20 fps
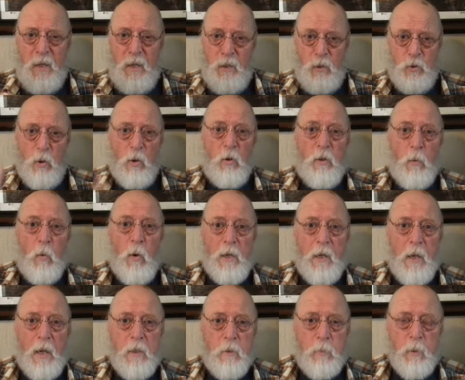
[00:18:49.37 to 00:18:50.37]
There's only one
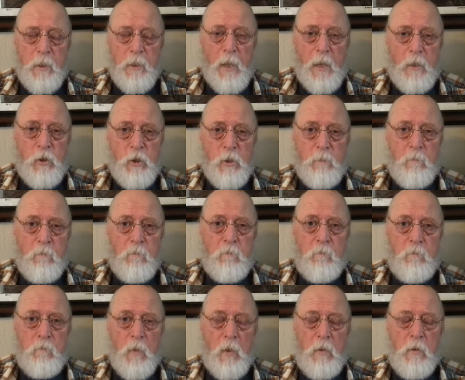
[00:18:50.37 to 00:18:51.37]
explanation.
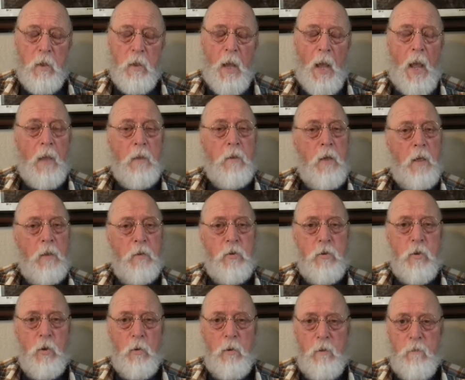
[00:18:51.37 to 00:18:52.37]
And
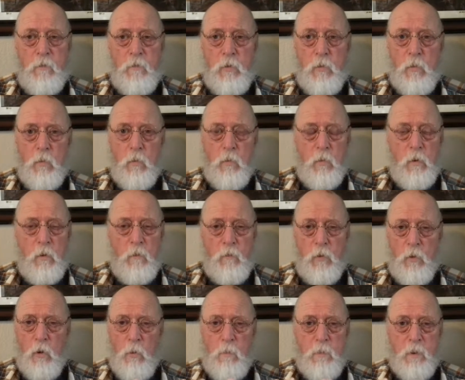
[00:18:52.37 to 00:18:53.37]
so if you
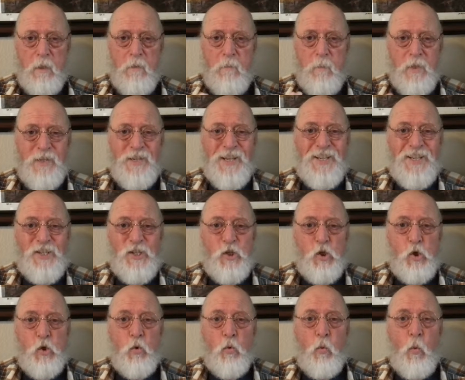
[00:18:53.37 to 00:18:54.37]
don't believe me, just
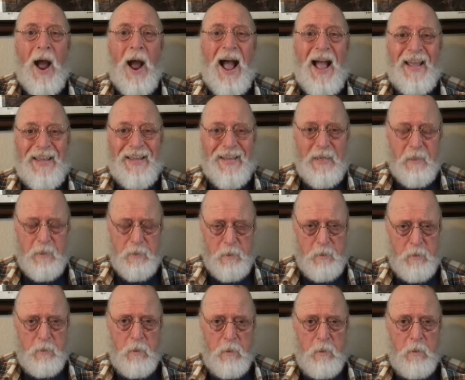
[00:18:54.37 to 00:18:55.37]
try
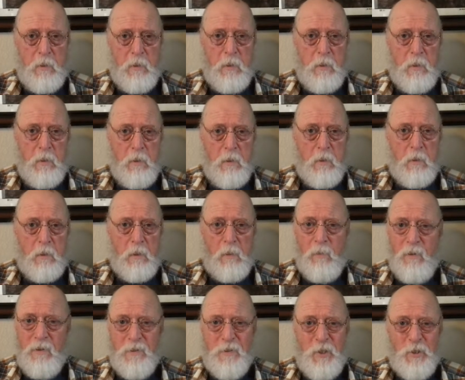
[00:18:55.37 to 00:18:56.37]
it.
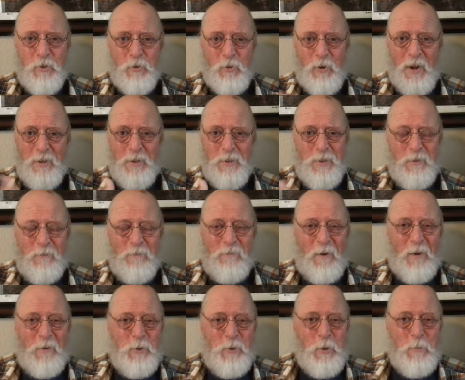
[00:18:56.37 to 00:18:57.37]
Just try it
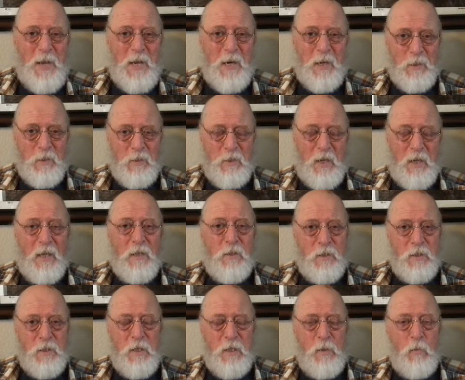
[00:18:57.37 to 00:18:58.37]
for 2 minutes and
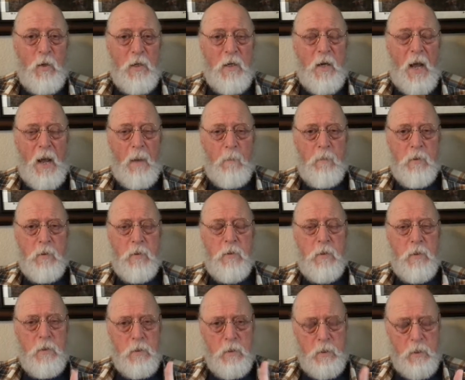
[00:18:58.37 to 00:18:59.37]
see what happens.
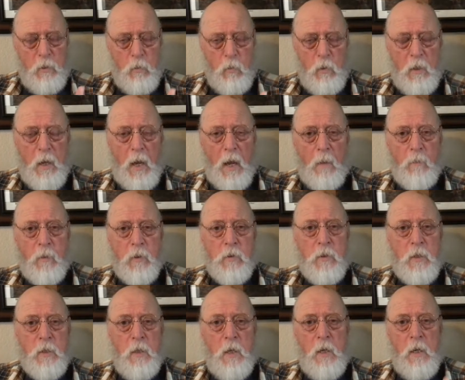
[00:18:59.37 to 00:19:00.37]
See what happens.
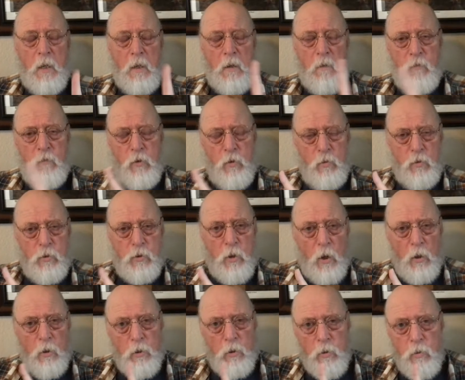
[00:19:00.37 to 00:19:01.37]
If you
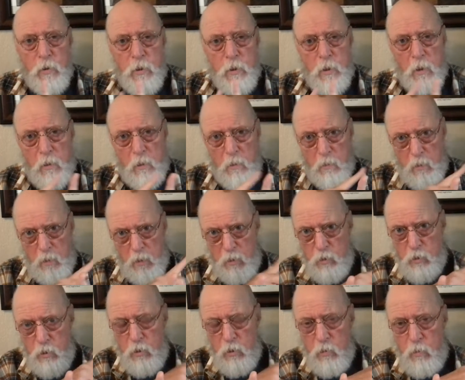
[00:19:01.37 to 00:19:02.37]
start using
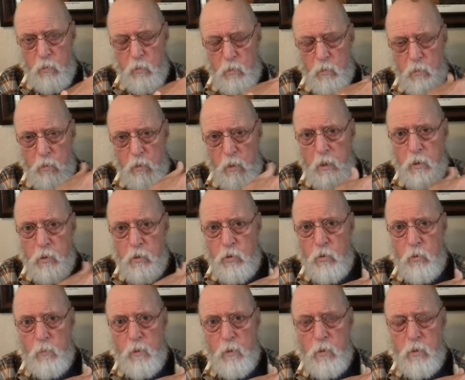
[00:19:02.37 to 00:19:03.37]
these two
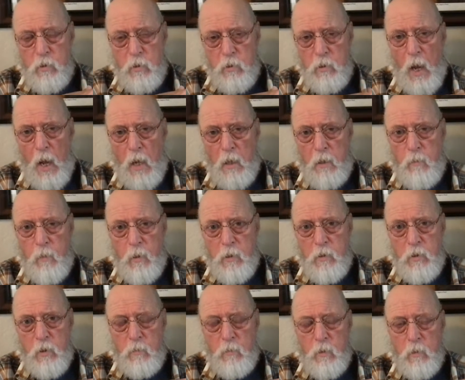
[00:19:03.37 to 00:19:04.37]
instruments to document
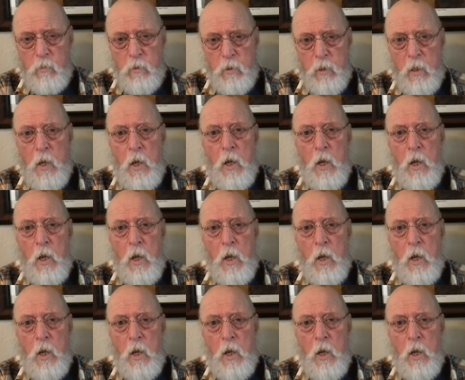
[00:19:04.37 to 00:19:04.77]
symptoms,